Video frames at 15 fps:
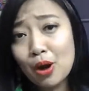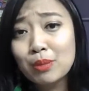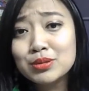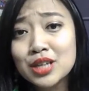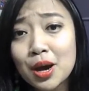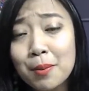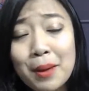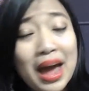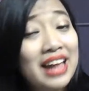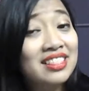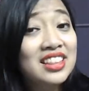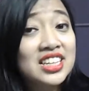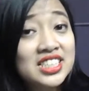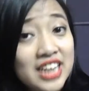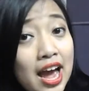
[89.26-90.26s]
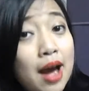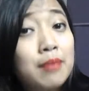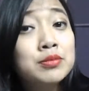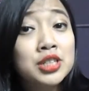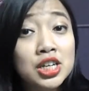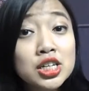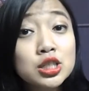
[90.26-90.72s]
prepped up and the
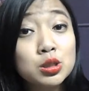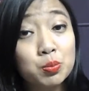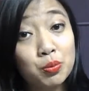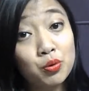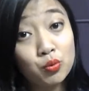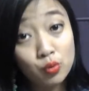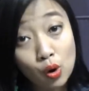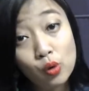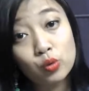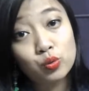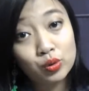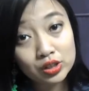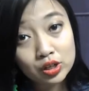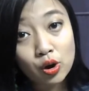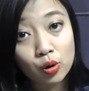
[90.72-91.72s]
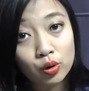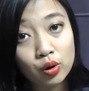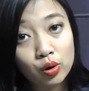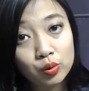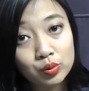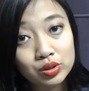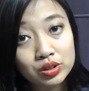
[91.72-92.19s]
dam just broke with Coco.